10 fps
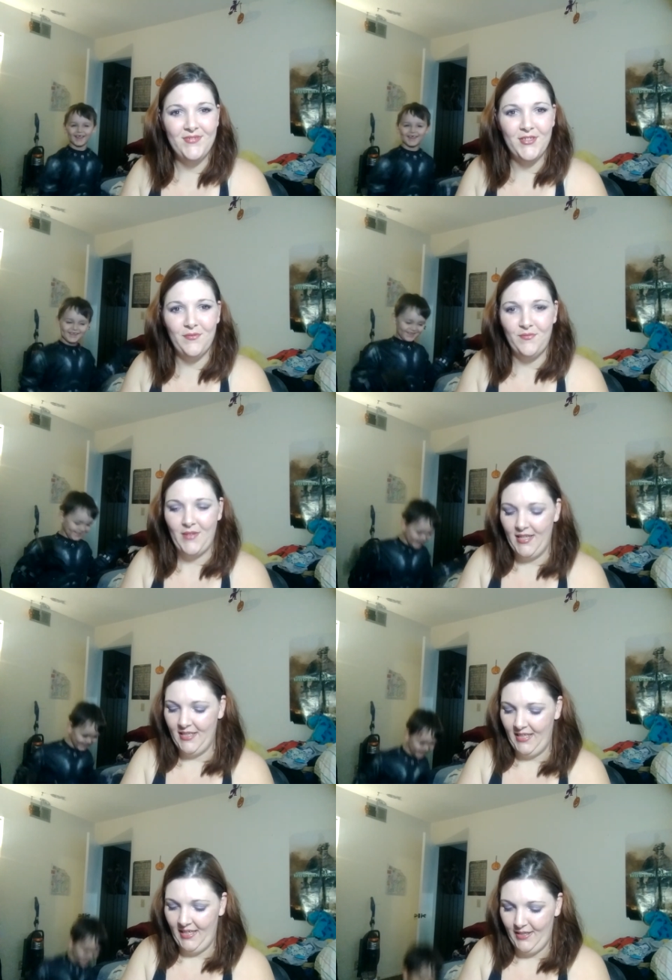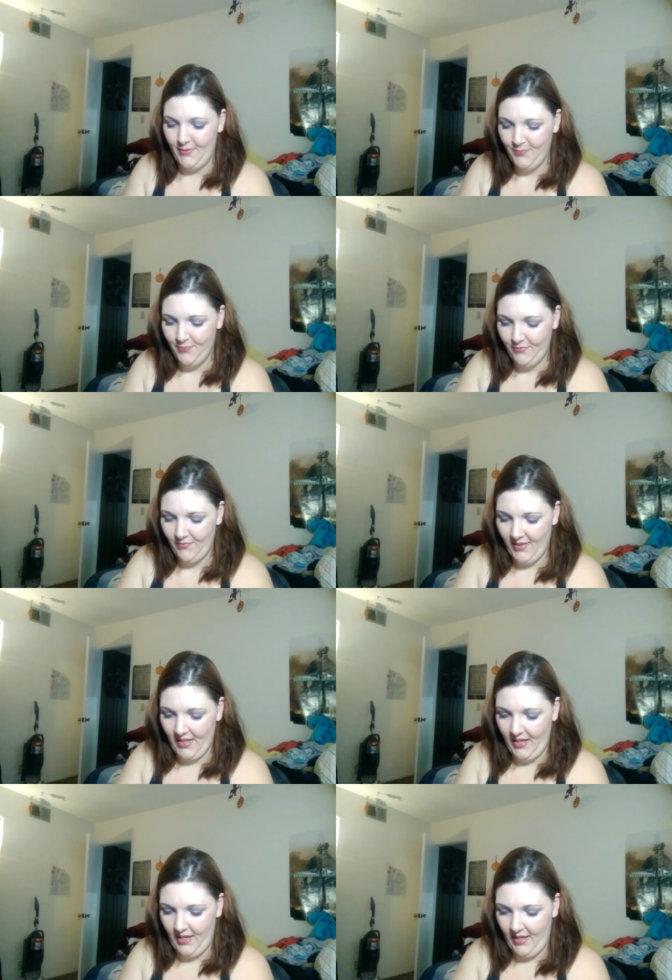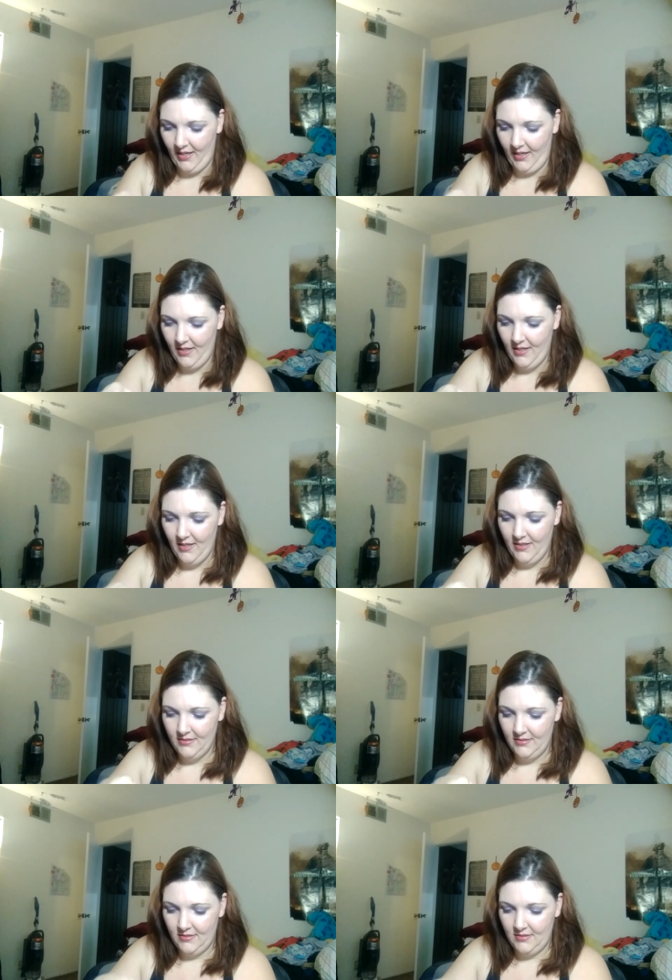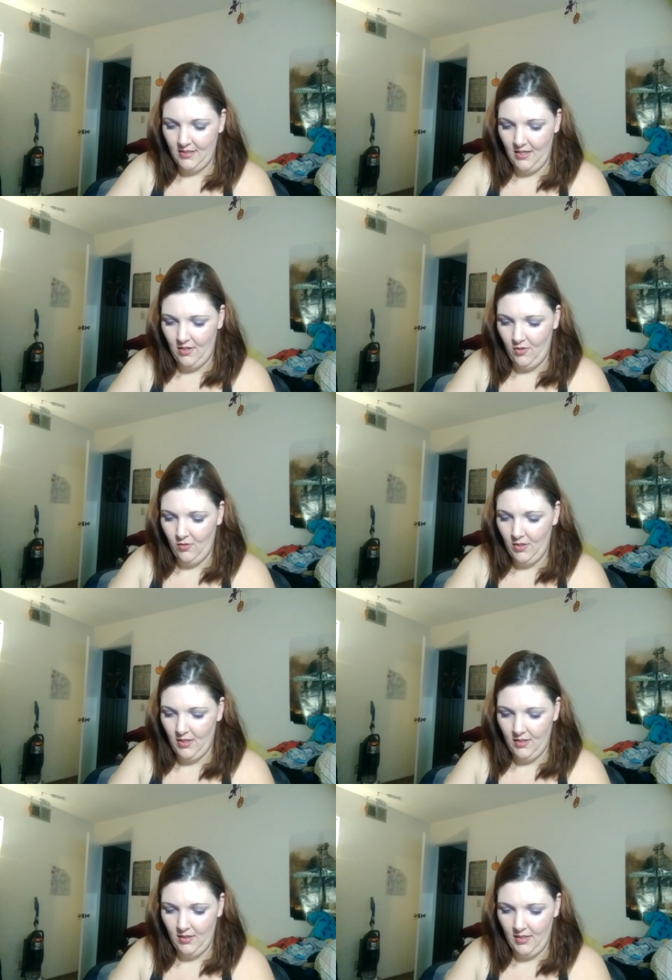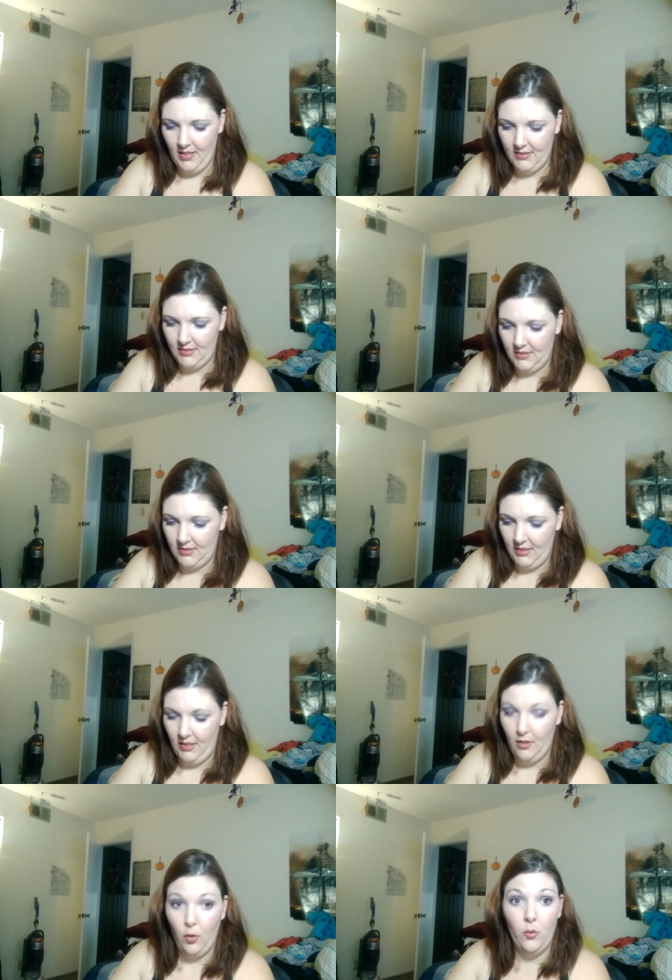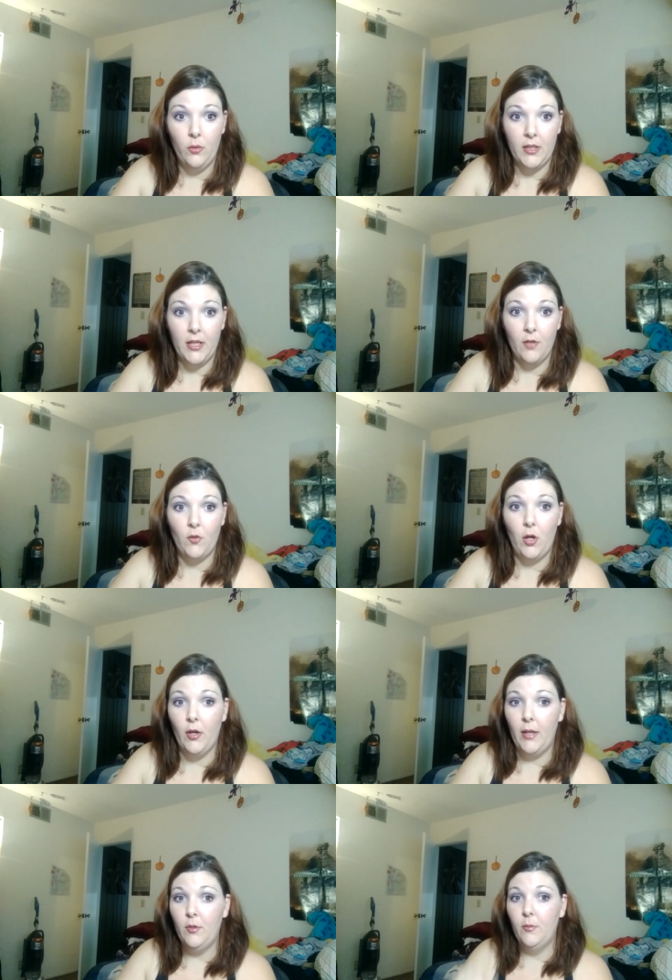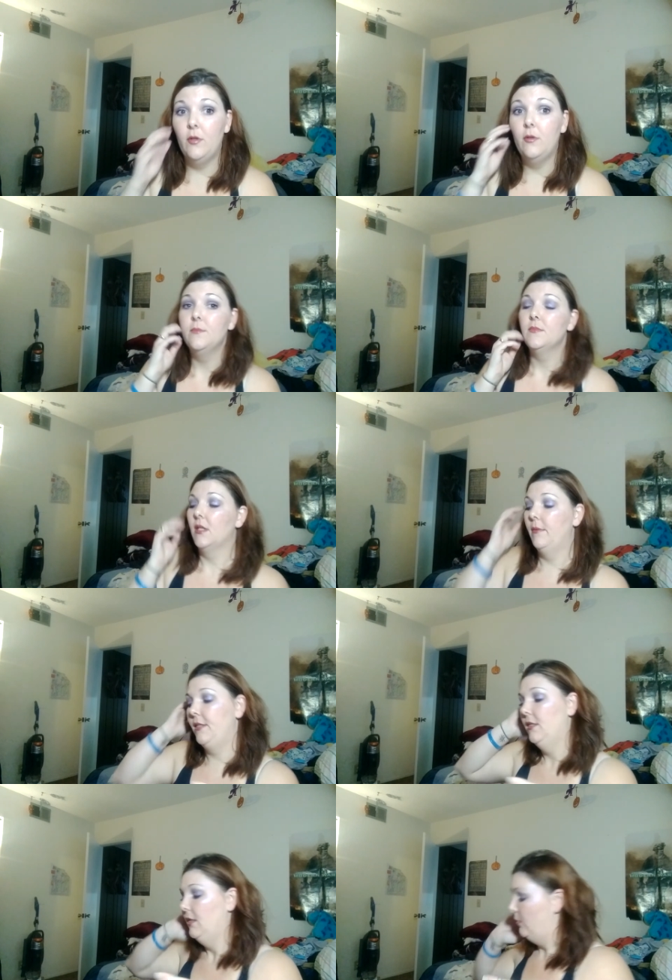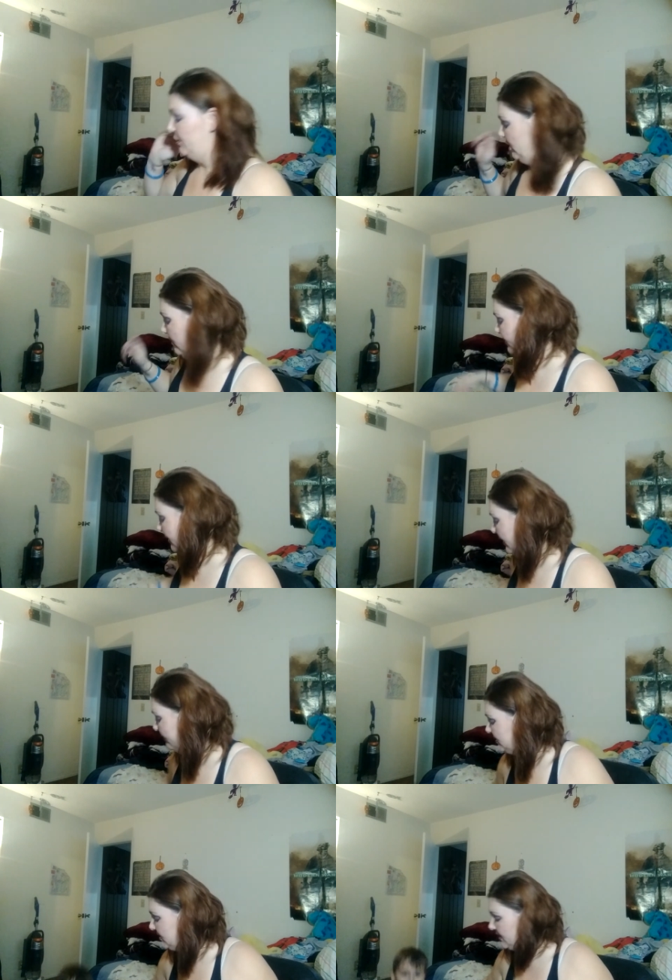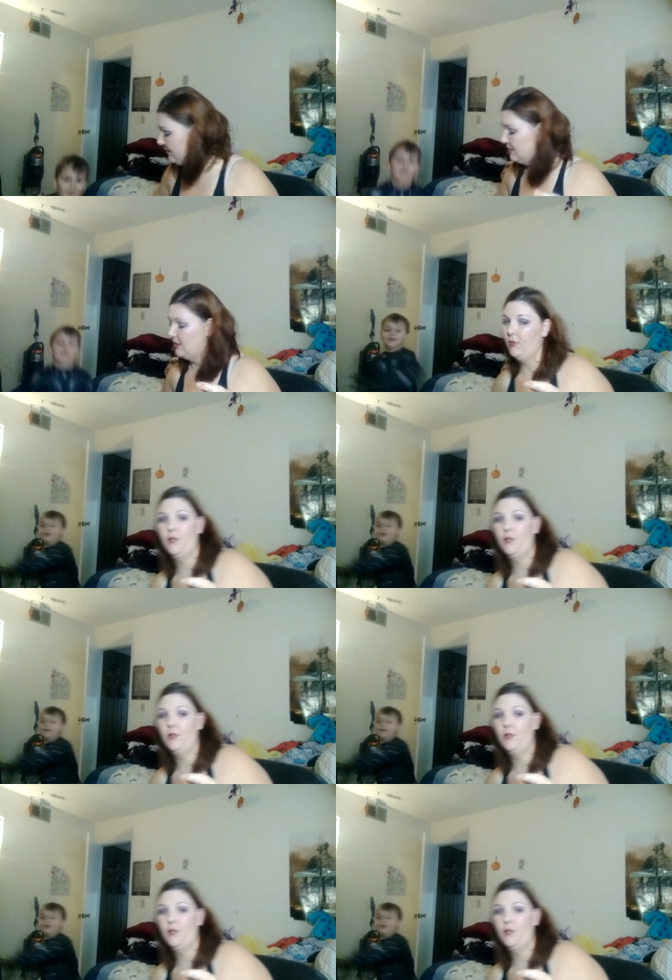You're funny. Okay. So, let's see. Oh, careful. Okay, boo-boo. Come on. Watch out. Now I have to stand up because I want